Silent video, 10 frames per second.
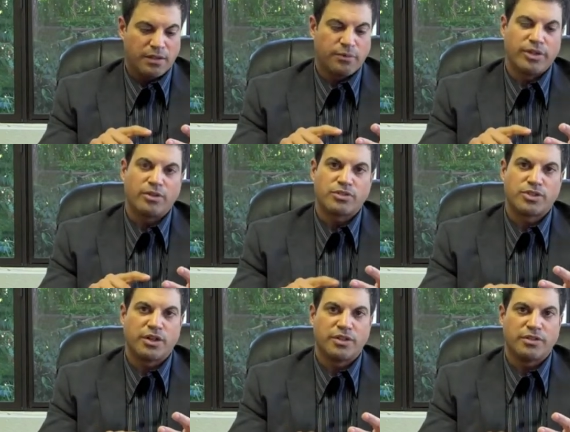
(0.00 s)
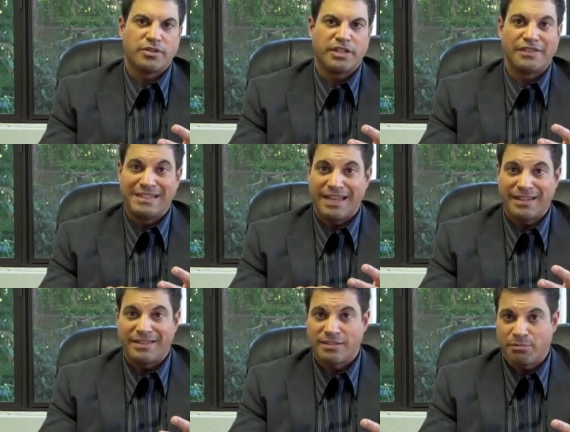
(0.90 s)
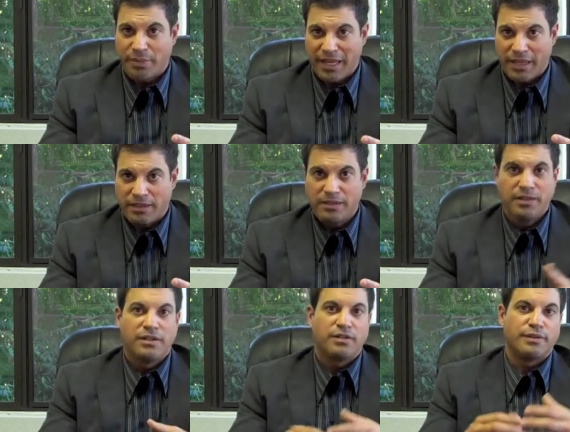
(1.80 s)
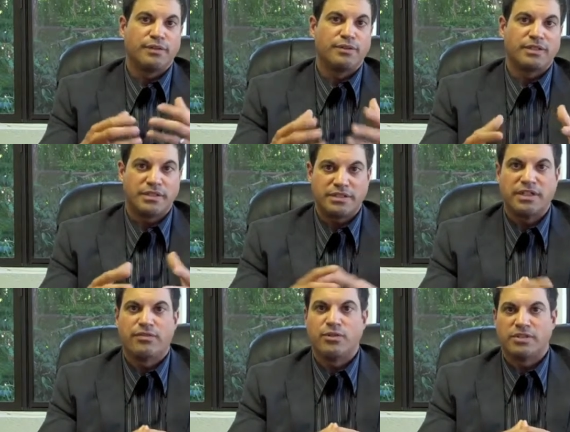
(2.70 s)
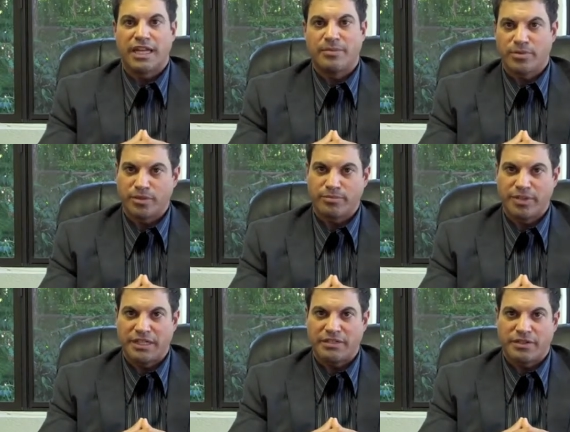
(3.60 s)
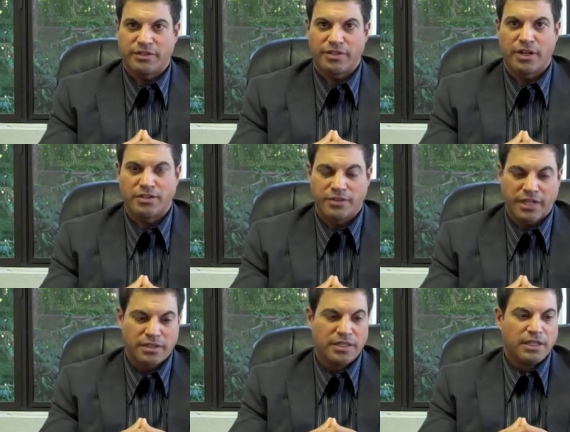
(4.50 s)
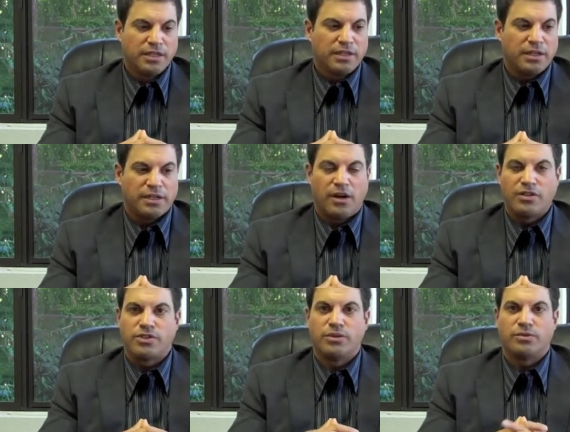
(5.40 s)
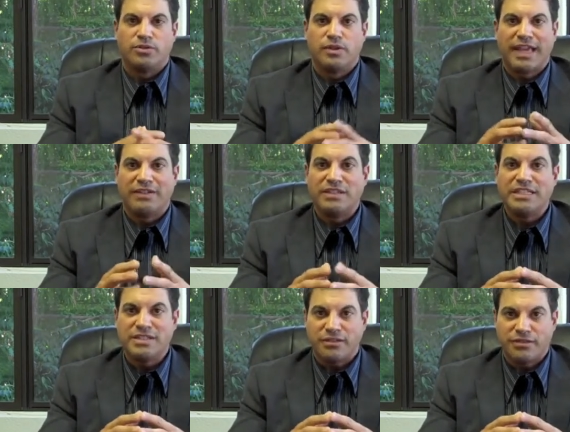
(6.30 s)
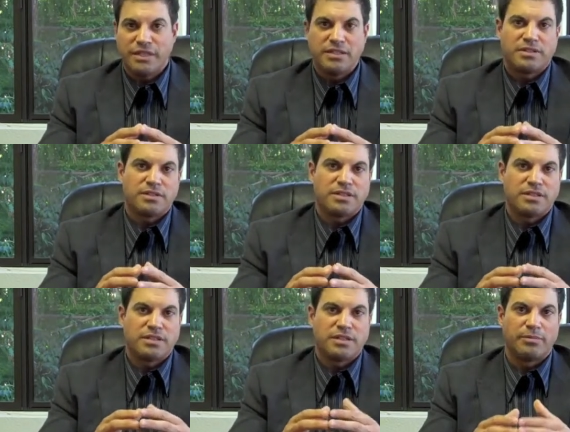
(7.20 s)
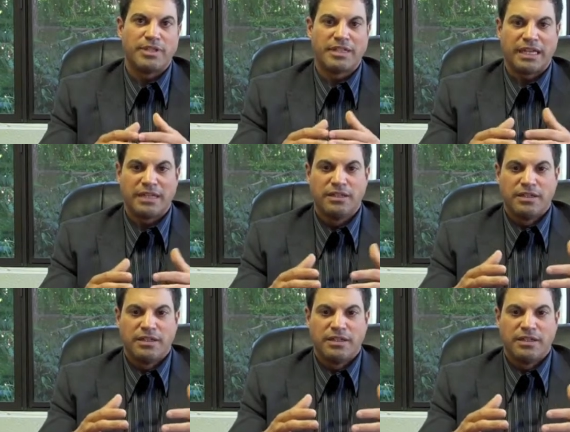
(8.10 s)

We don't charge if the tenant doesn't pay. You have to look to see if those items are in place on your contract. Also, do they have leasing fees? Is it something that